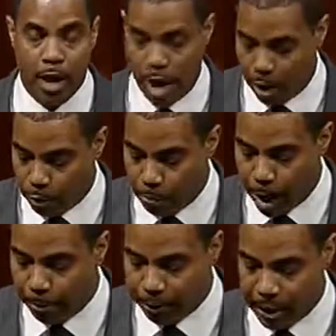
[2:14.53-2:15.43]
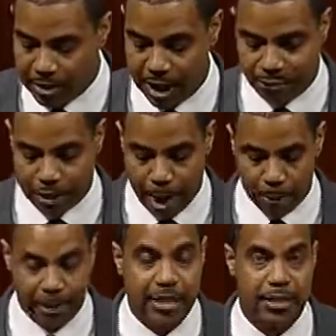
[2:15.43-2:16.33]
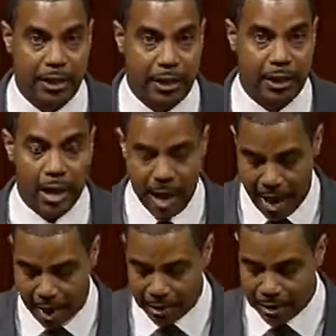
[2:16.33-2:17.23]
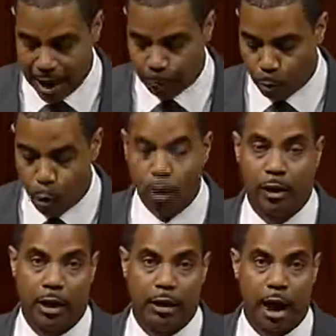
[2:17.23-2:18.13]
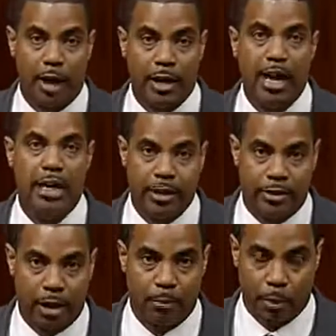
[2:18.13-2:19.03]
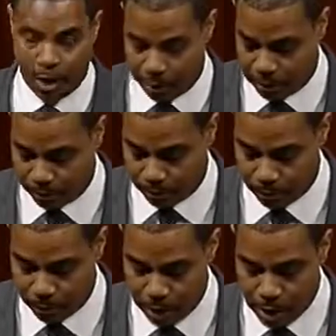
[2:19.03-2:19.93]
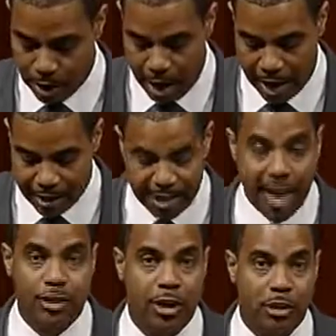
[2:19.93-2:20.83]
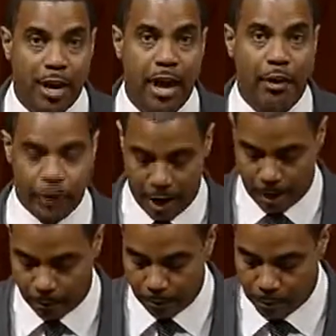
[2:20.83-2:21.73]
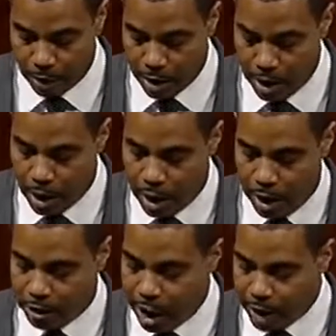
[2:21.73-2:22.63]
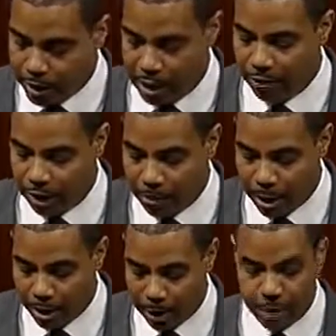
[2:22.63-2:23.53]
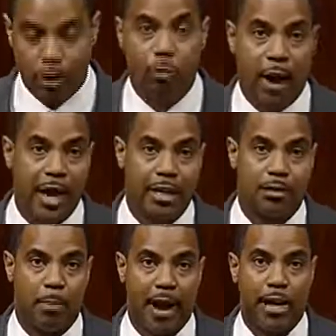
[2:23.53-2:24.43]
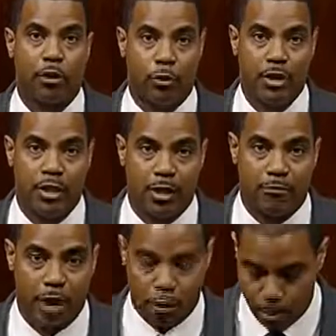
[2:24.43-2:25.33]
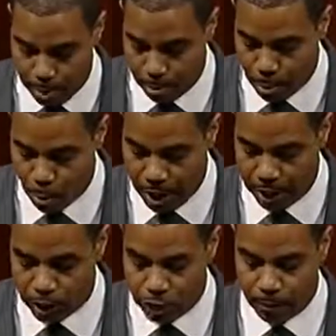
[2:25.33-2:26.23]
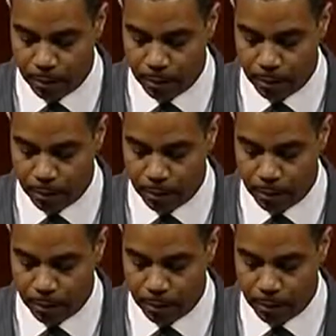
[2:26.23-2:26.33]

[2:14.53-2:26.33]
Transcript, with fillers: and Republicans have stopped listening and stopped working on anything productive. And it's not just on health care. It's on giving Americans a raise by increasing the federal minimum wage.